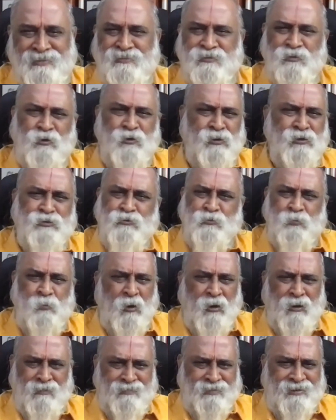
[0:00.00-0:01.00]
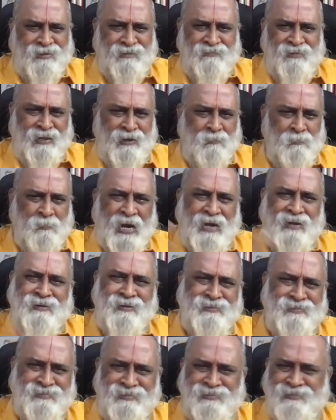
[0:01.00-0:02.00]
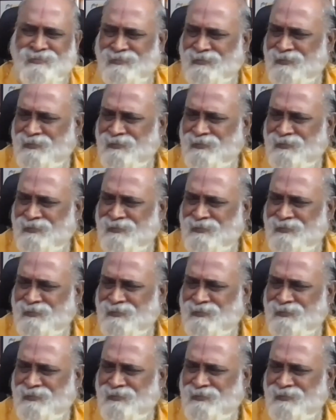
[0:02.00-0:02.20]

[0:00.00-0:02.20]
These are all small, trivial matters